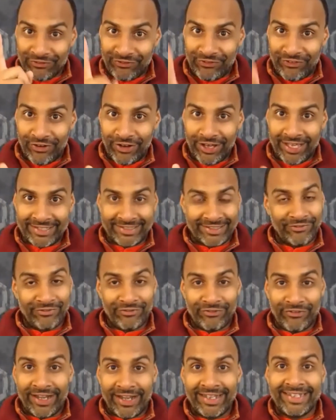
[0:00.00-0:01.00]
first.
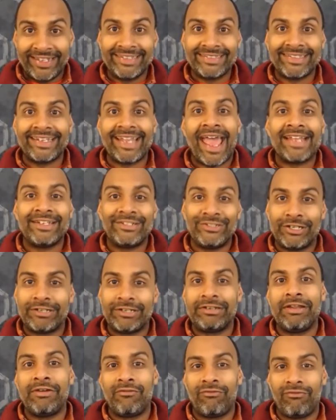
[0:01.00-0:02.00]
Friendly is an
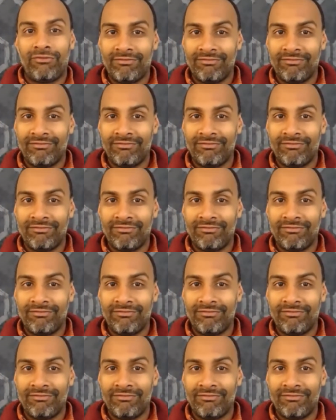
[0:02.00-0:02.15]
adjective.